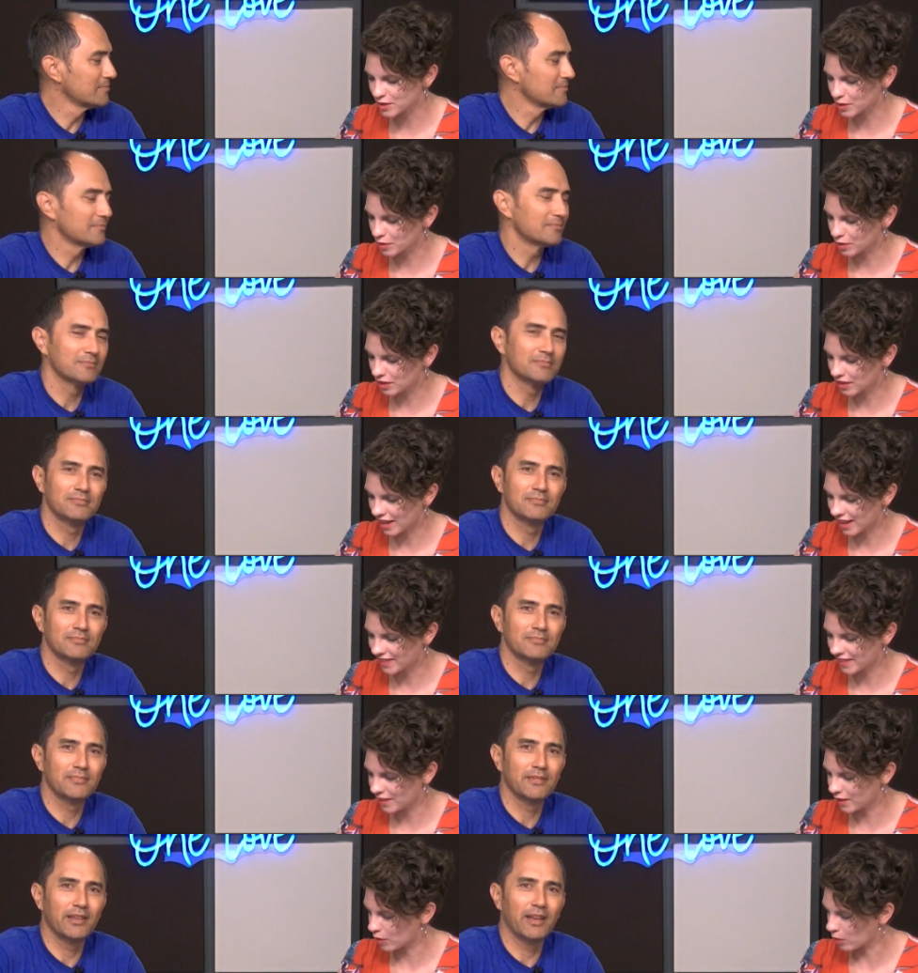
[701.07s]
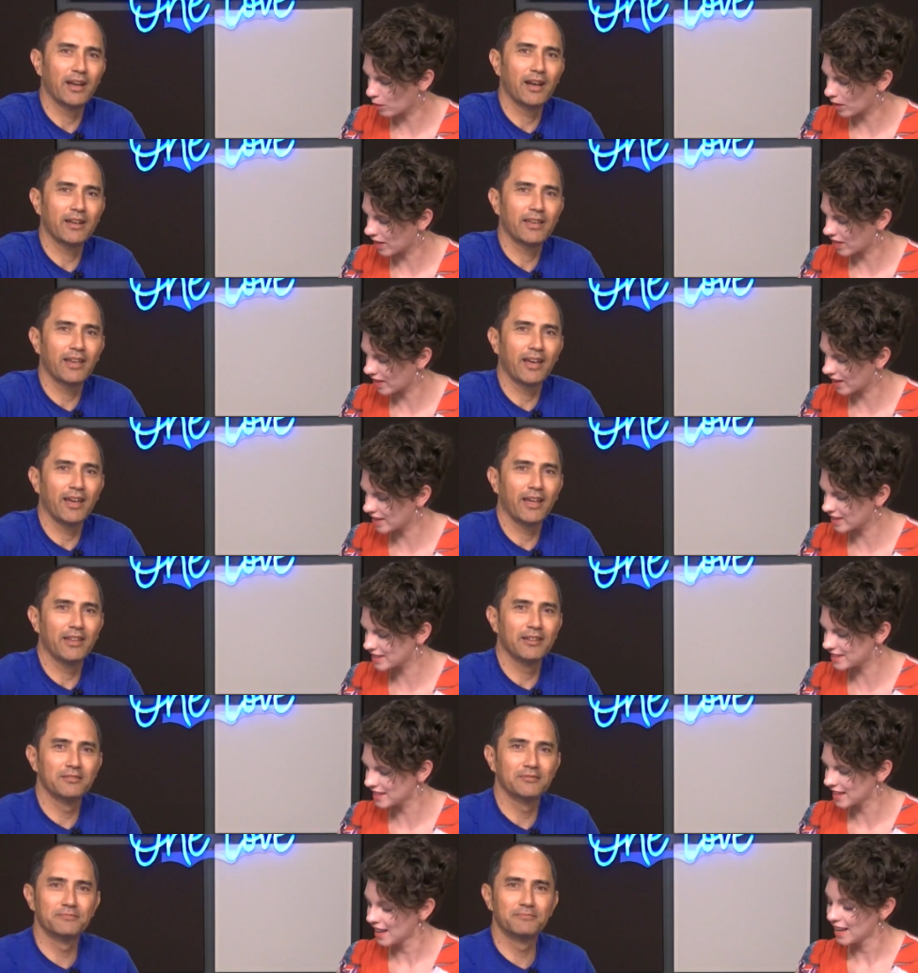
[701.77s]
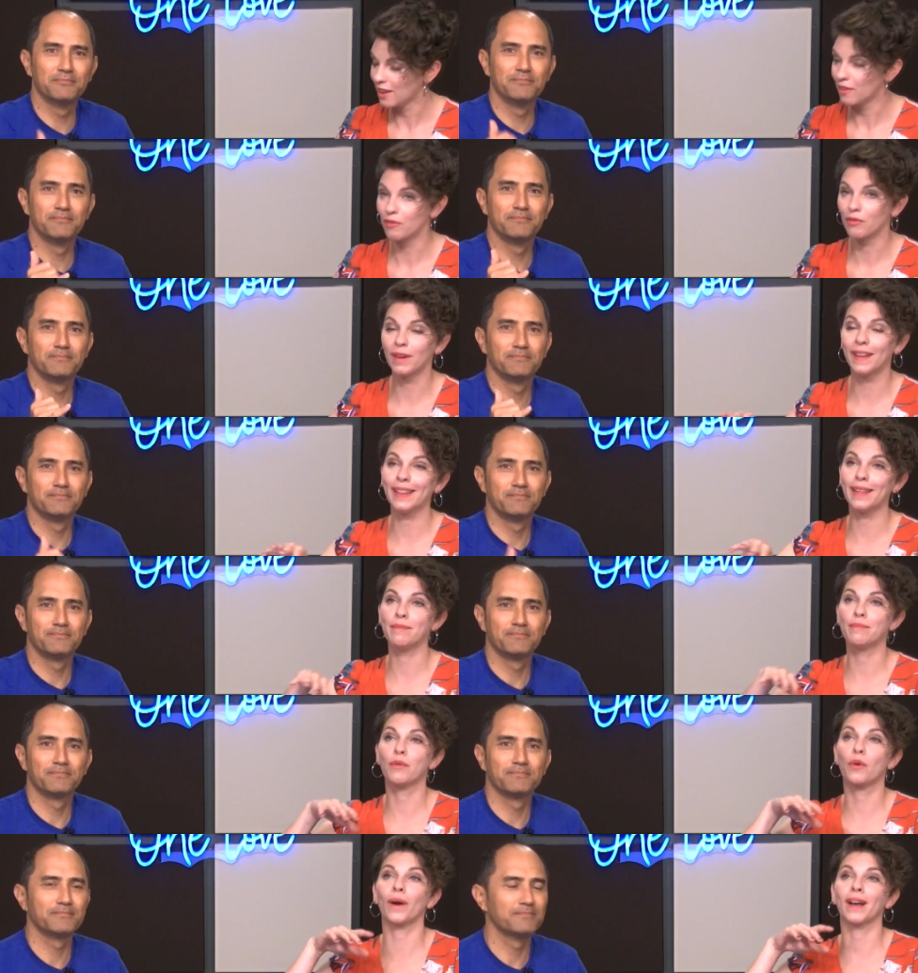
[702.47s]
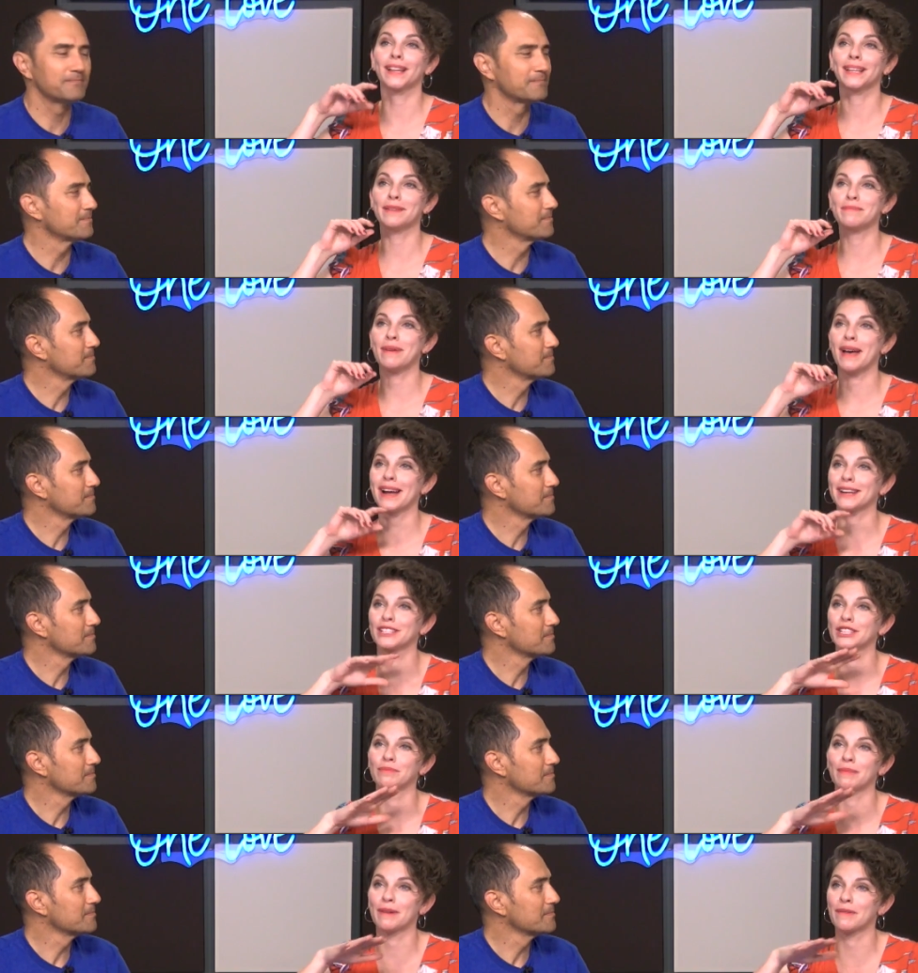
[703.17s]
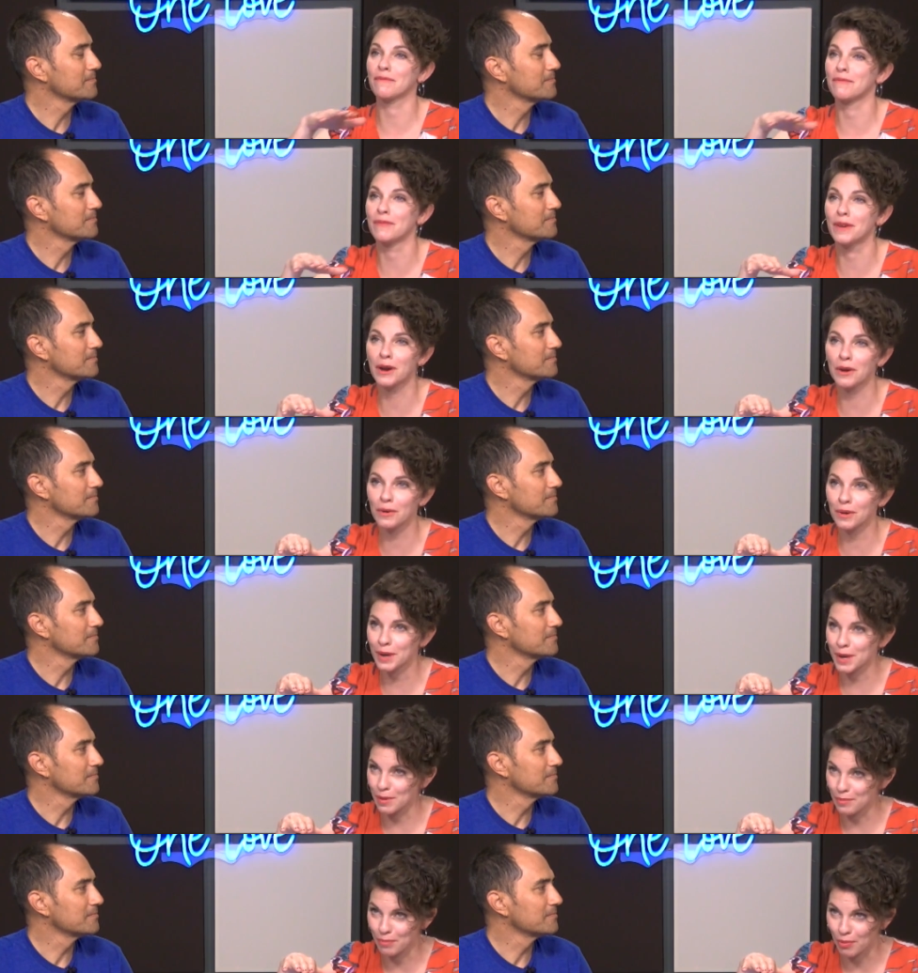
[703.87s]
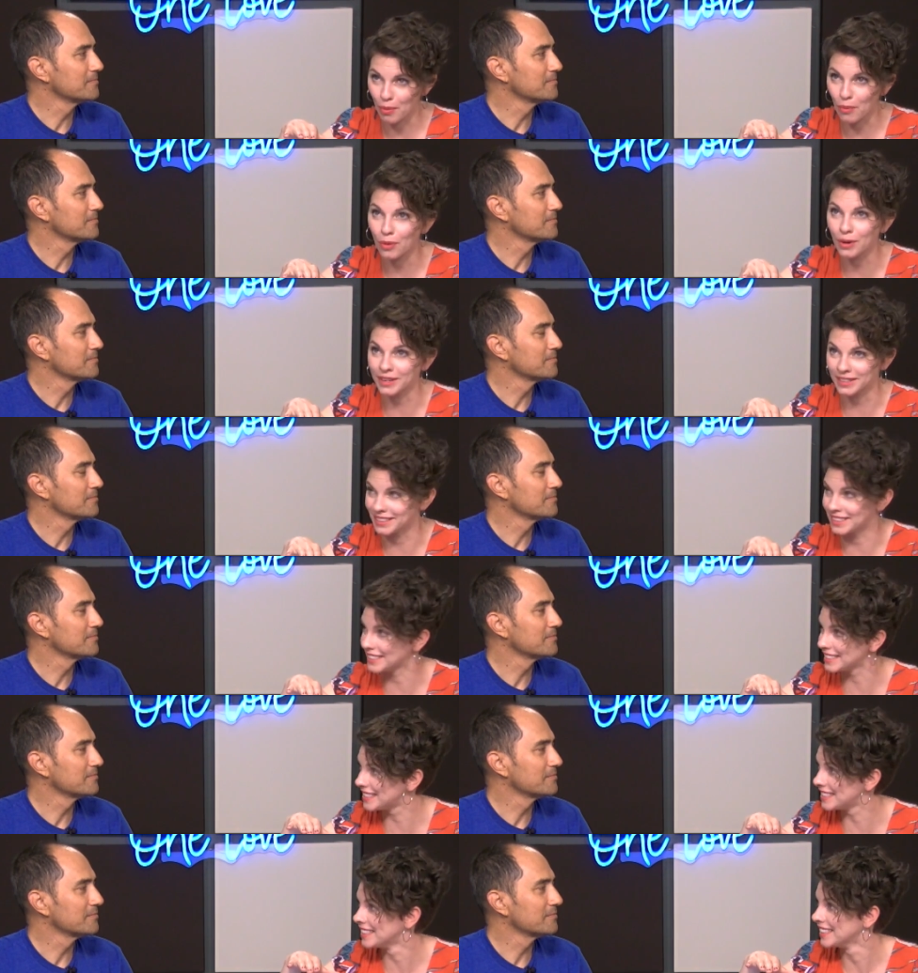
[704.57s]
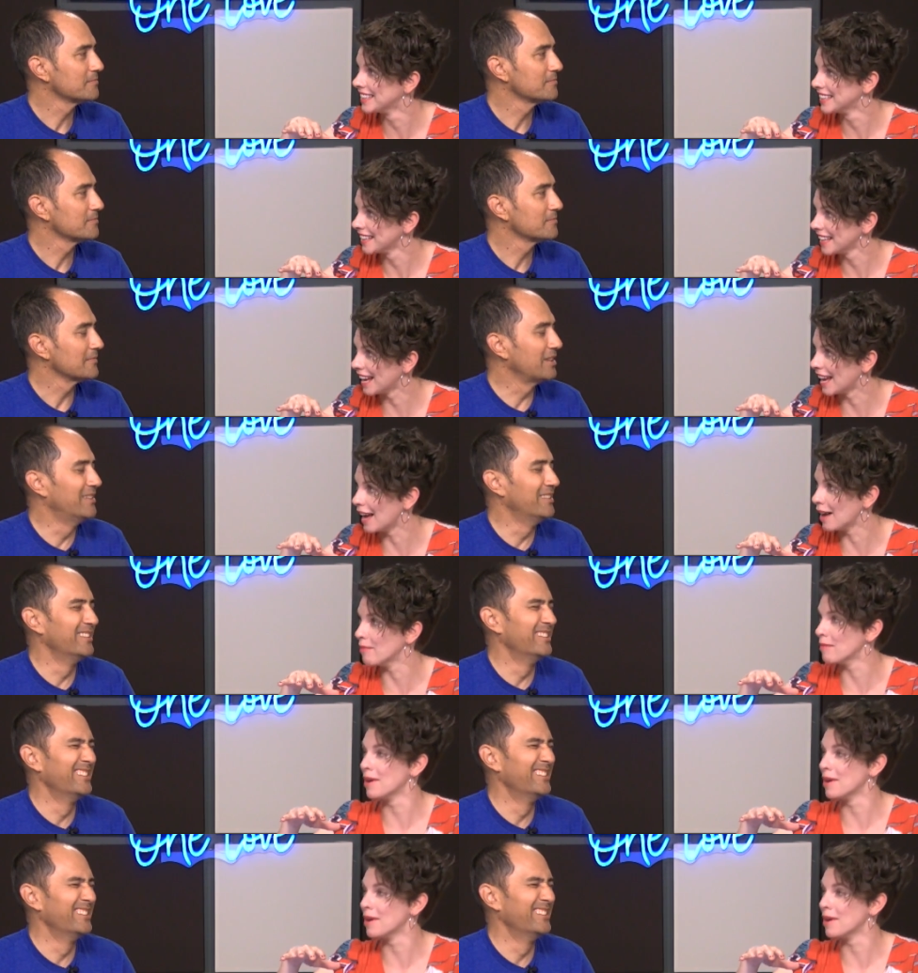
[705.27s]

Speaker 1: glad that you're yeah, with Ken. us. Really quickly back to my very important um,